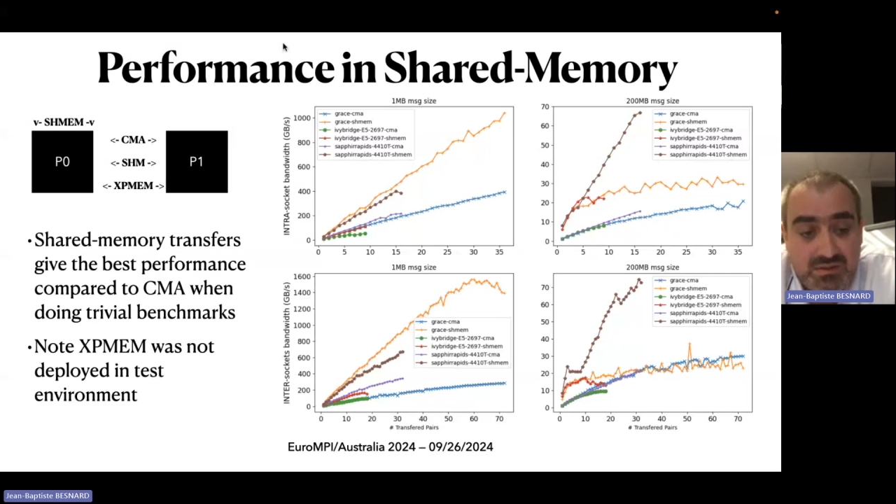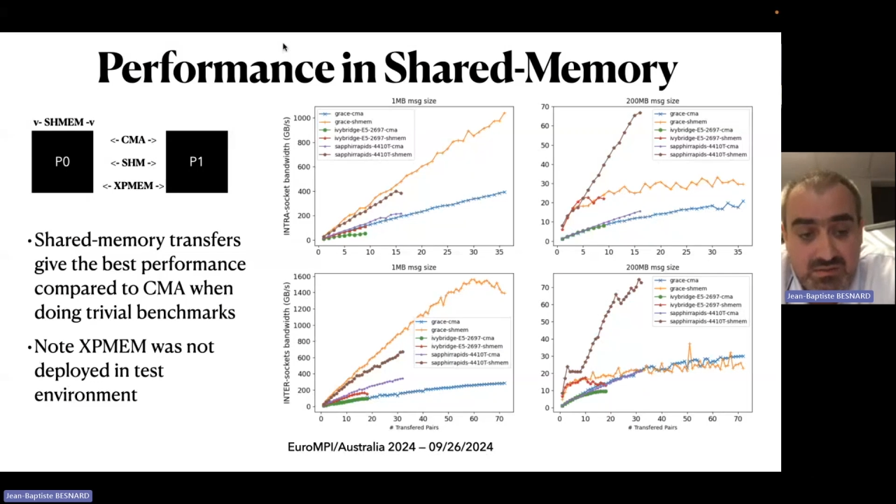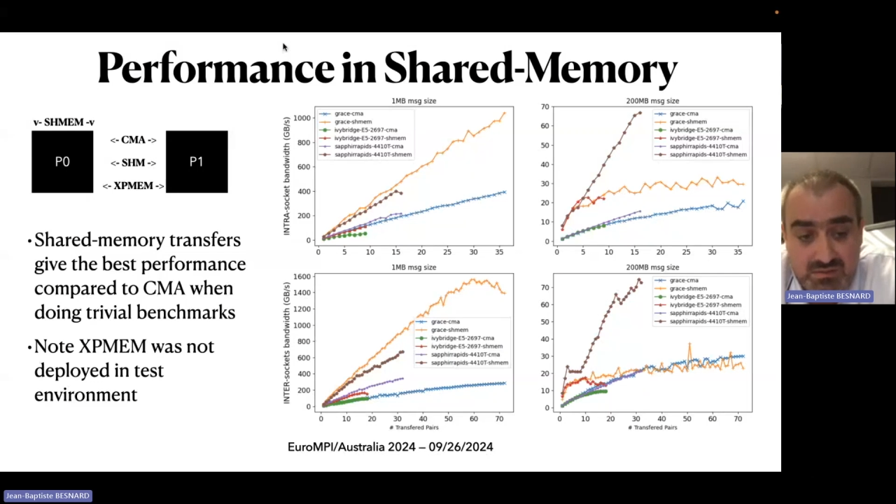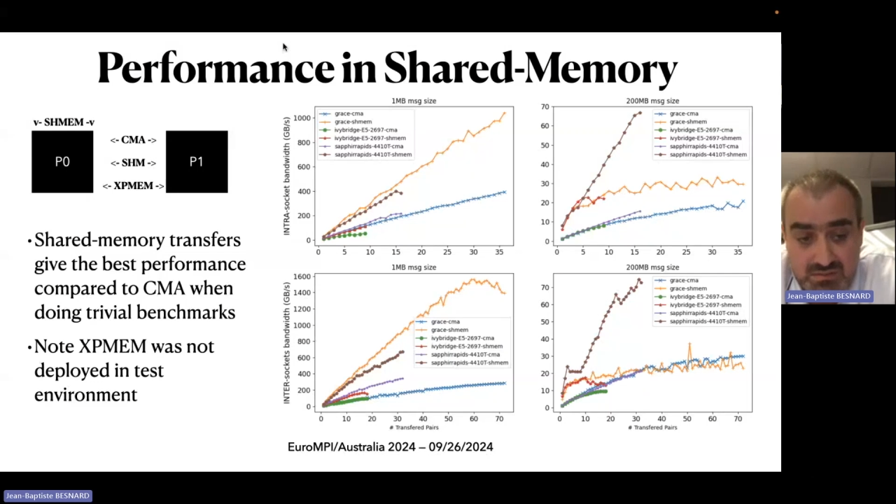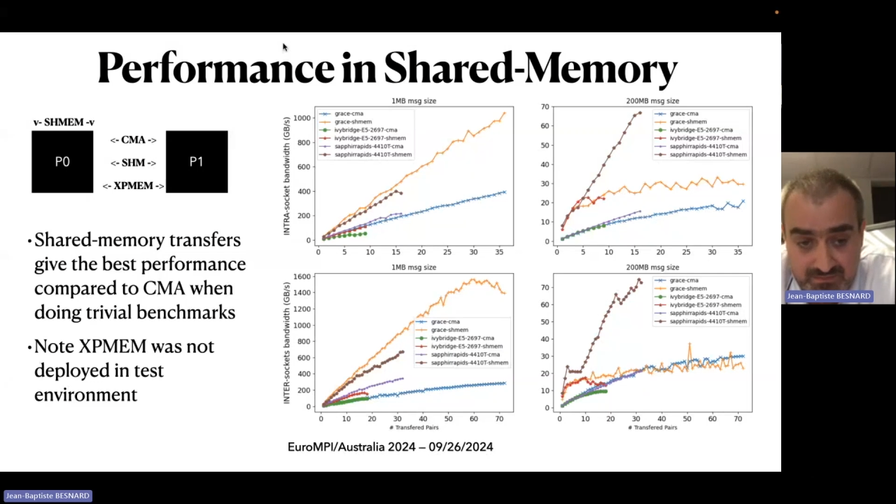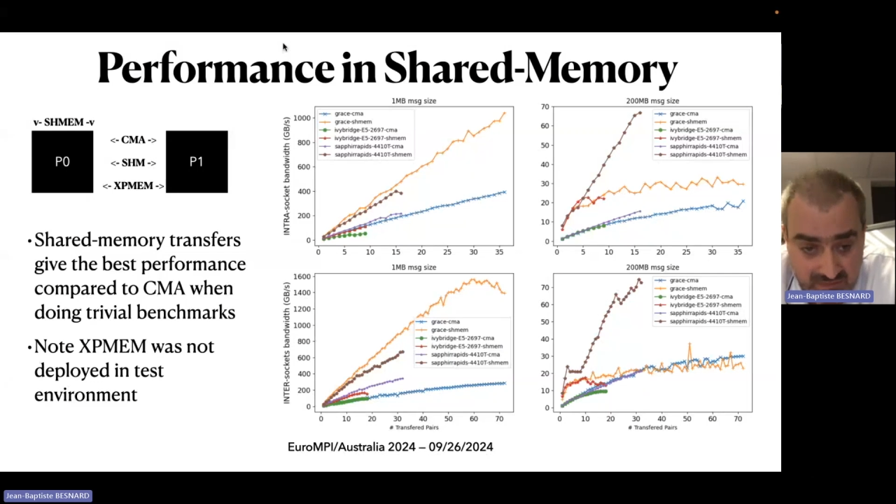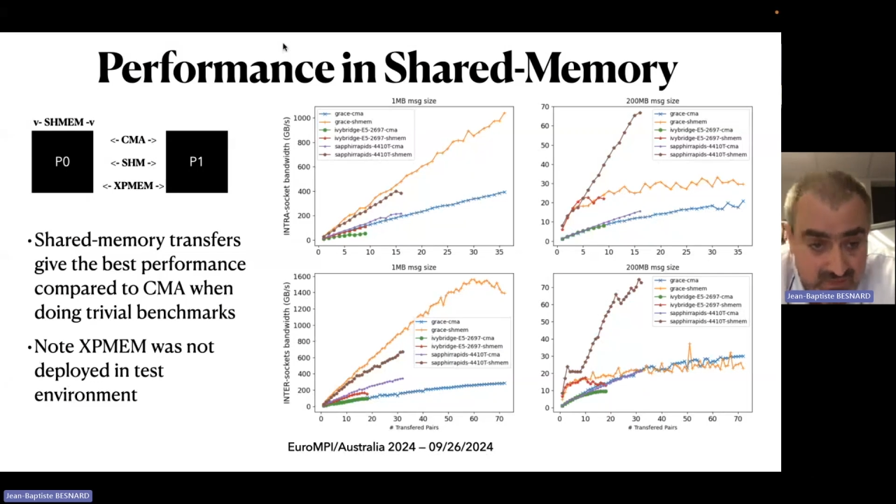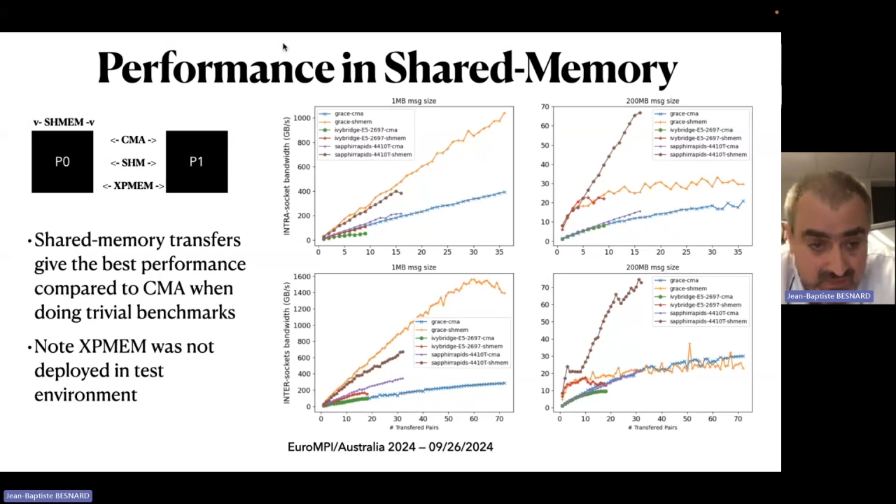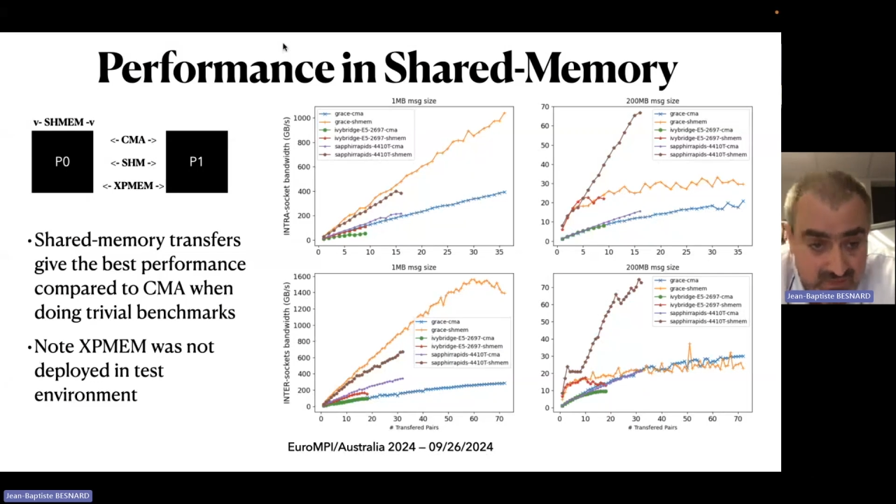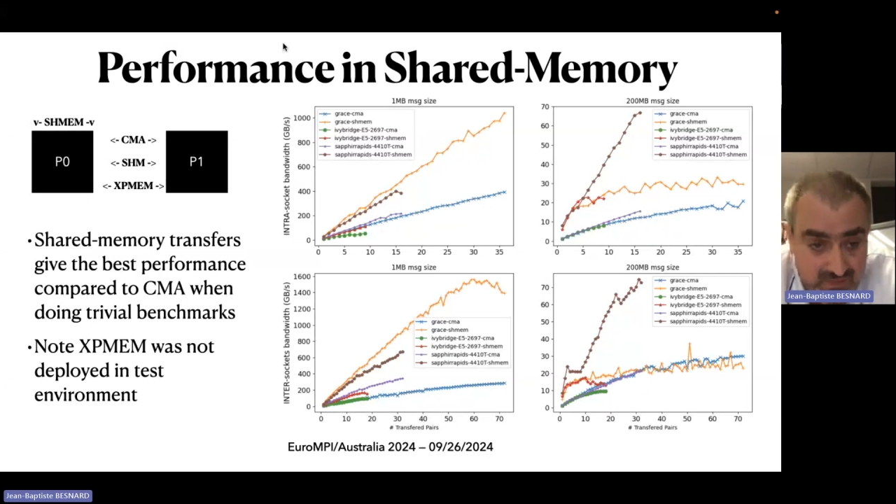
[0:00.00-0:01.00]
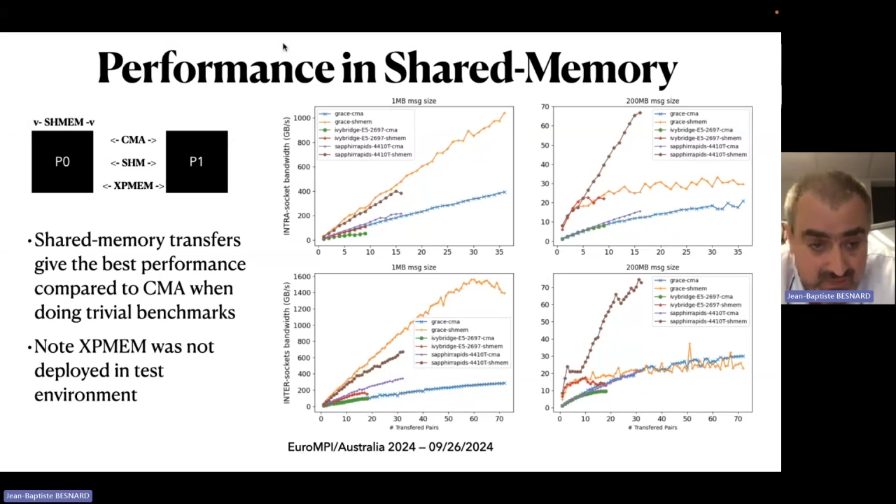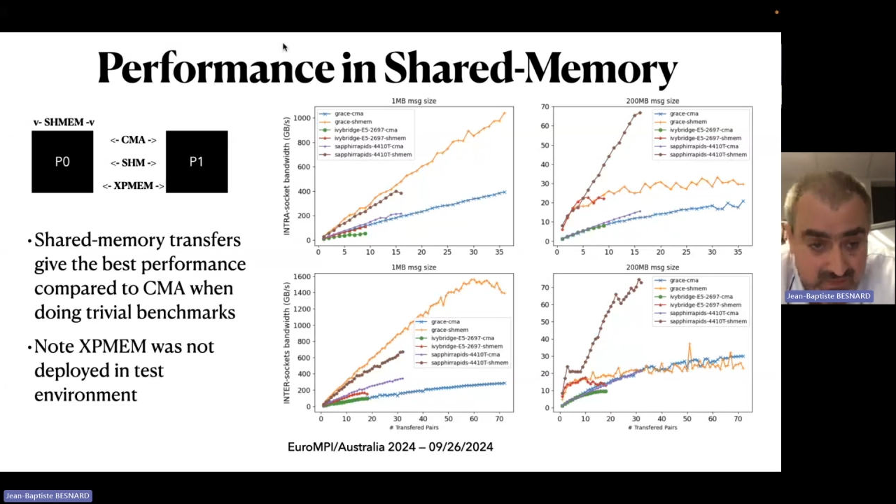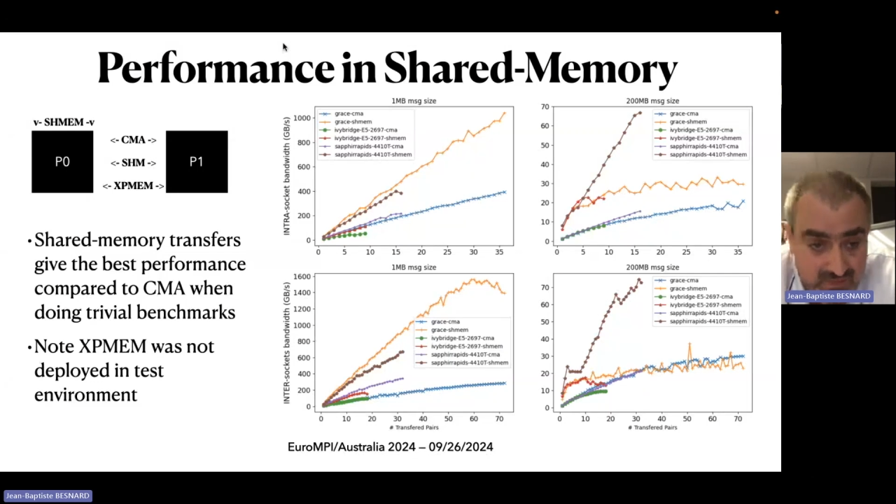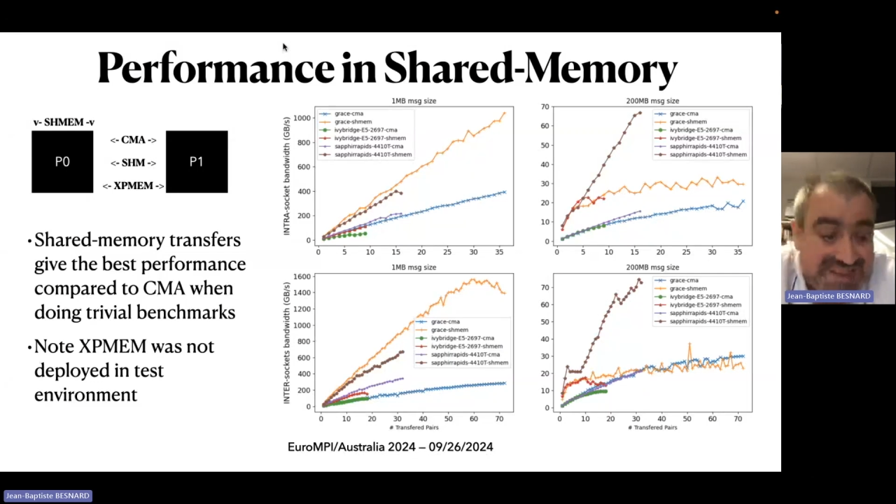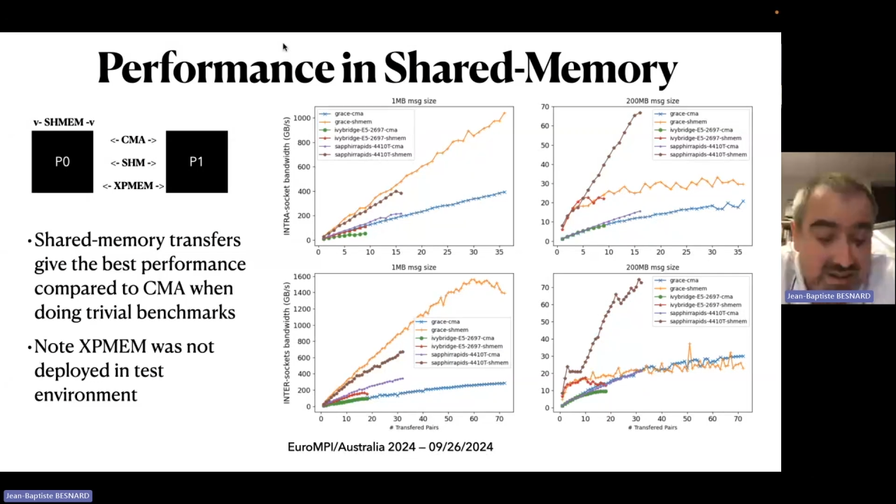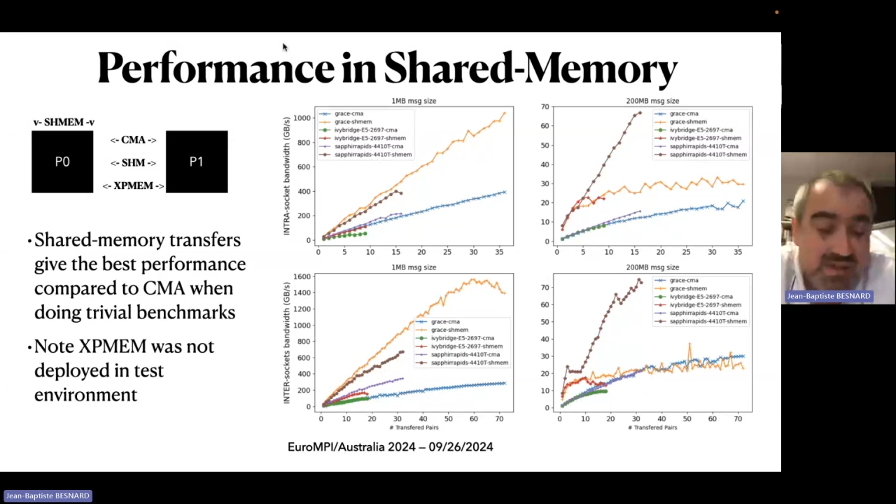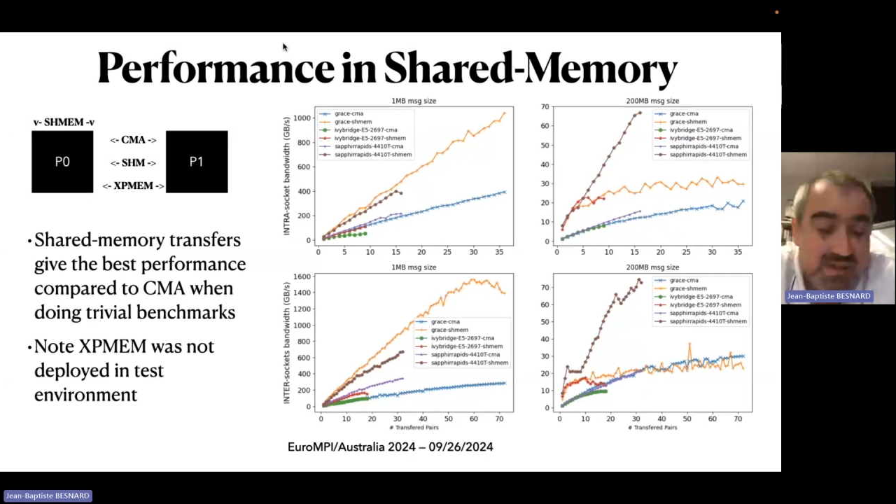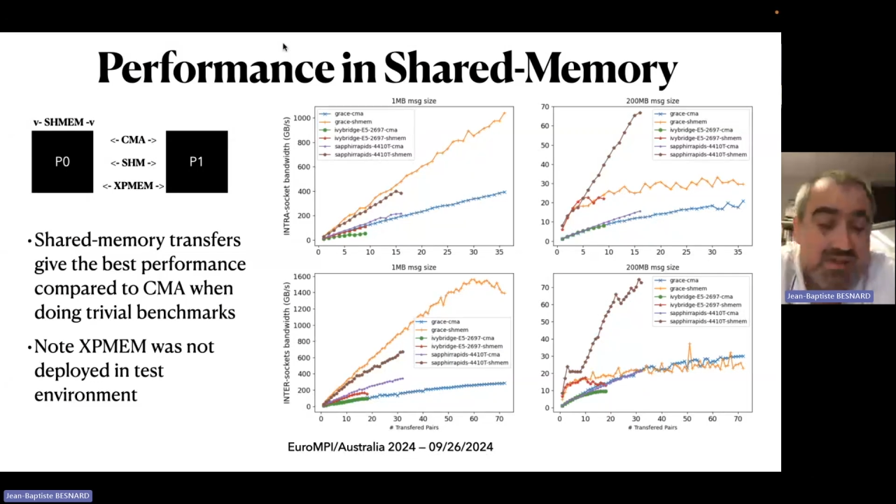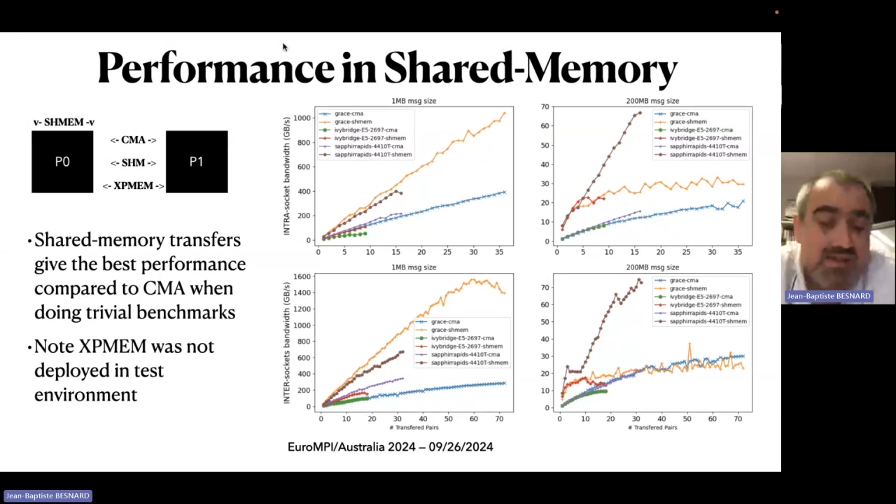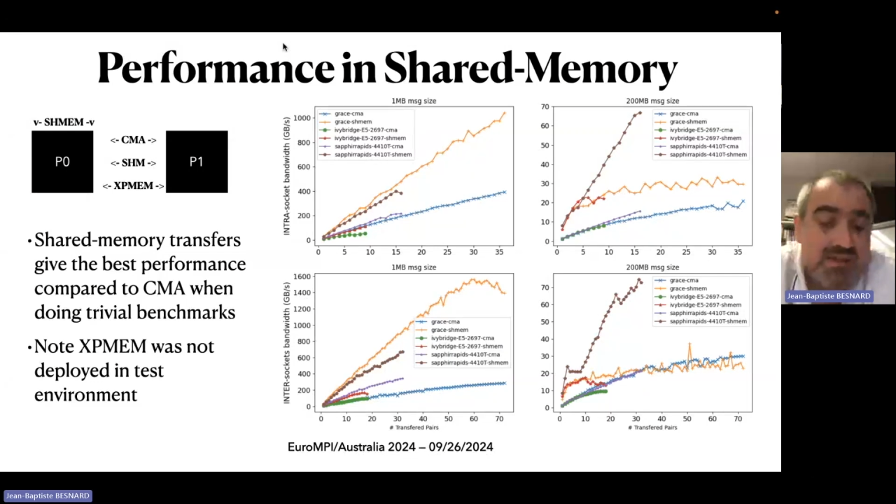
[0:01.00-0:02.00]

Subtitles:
We also have to mitigate